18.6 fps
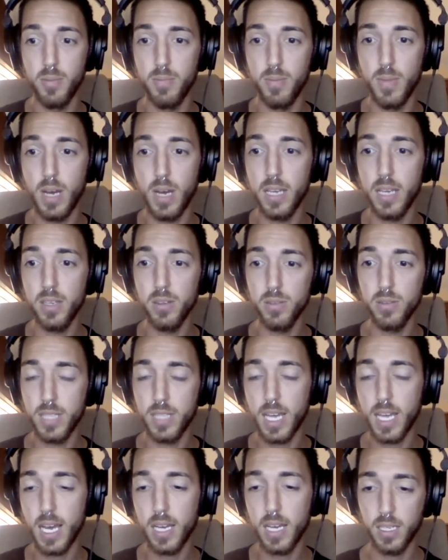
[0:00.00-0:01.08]
I use
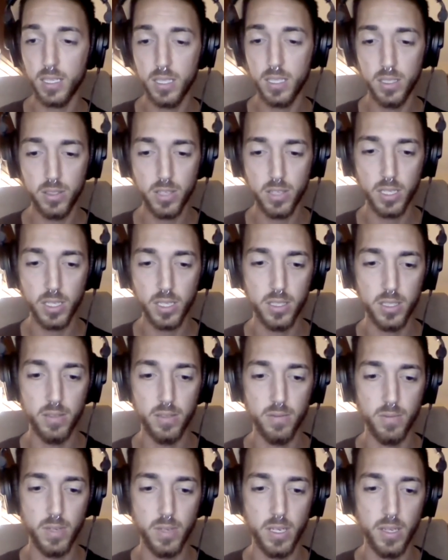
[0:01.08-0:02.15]
that in
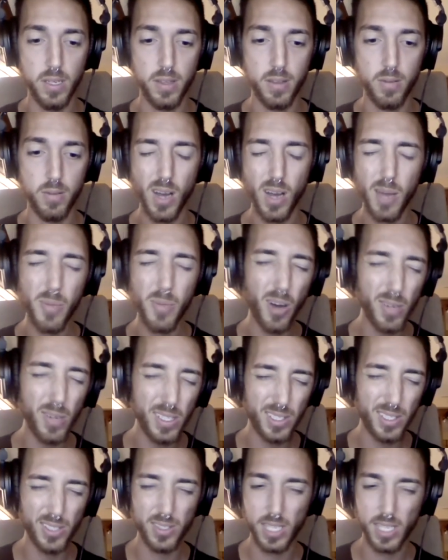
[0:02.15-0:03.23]
conjunction with, I'm
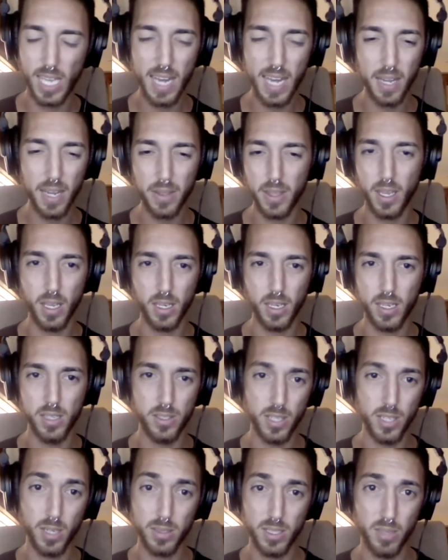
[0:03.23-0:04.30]
always using anything in
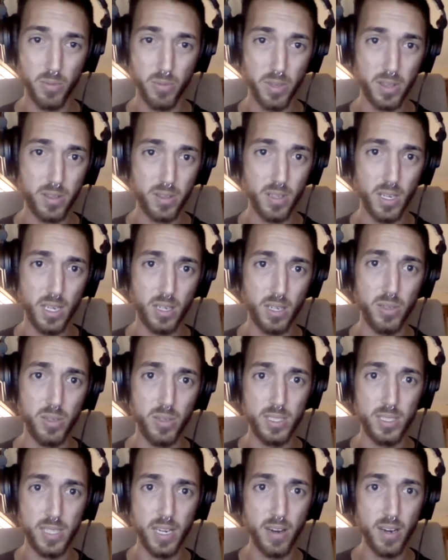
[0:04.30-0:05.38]
conjunction with
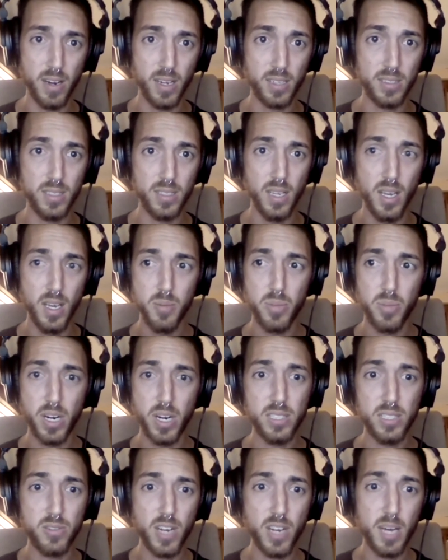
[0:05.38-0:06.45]
Chris Derrick's
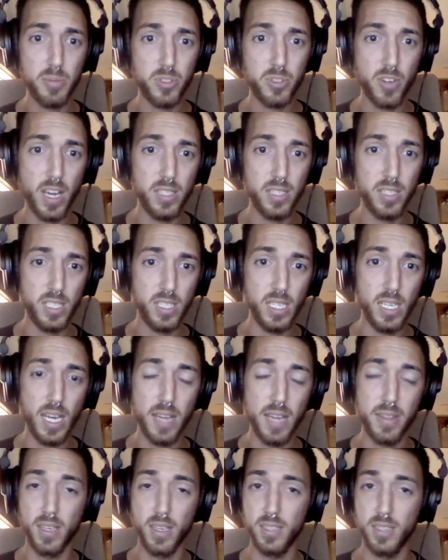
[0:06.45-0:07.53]
price trap strategy. I
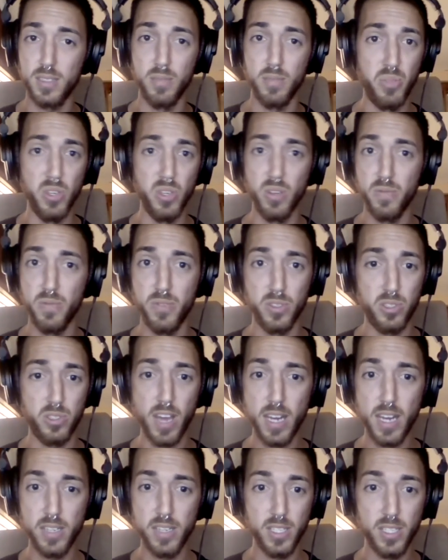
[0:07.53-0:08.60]
think it's a beautiful
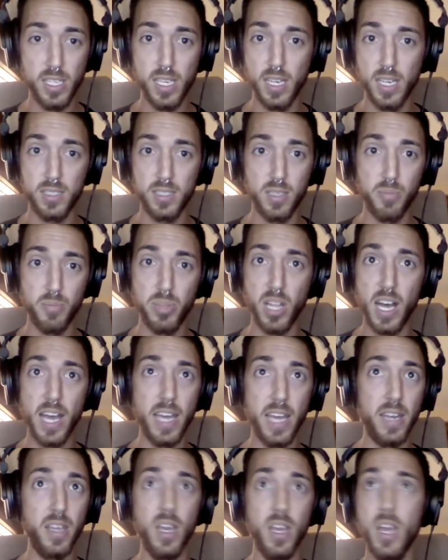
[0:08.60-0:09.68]
strategy, and it's
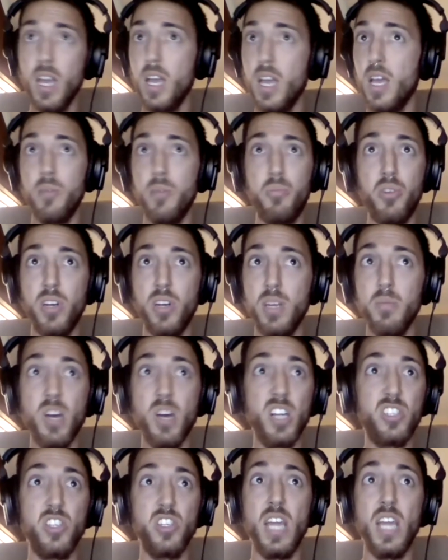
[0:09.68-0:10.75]
applied pretty
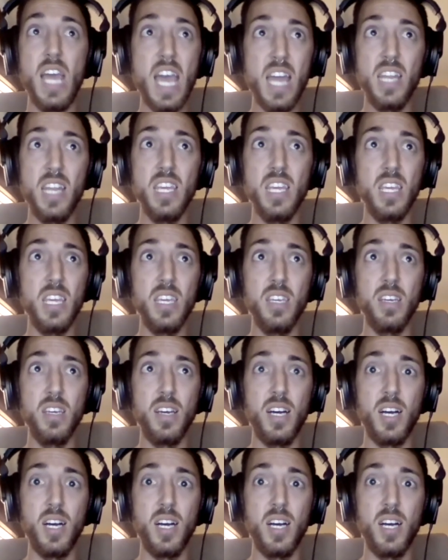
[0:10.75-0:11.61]
much in any